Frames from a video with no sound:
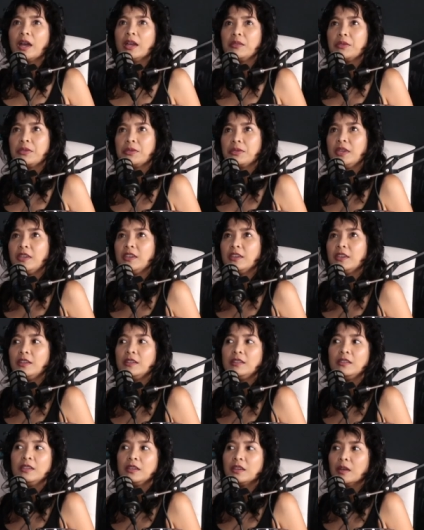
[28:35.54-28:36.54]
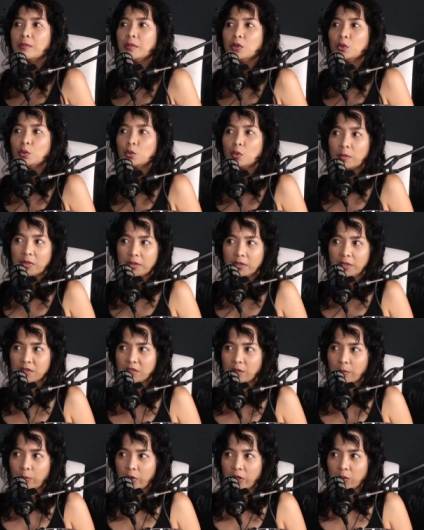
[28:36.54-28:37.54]
I think hindi kami dumating
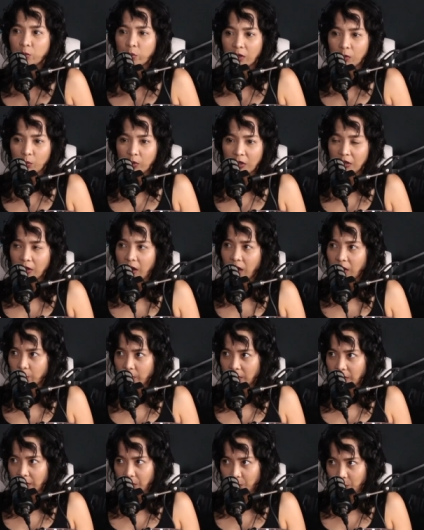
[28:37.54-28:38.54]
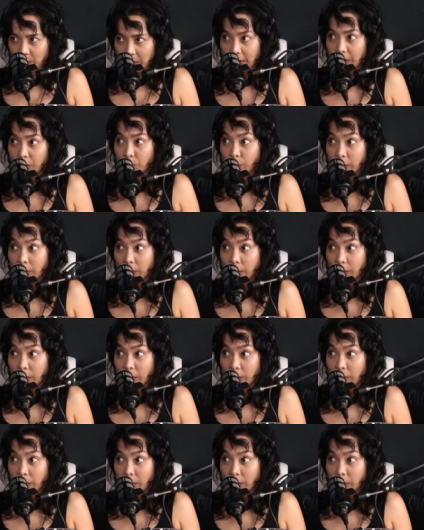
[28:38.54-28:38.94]
sa point where we got really, really,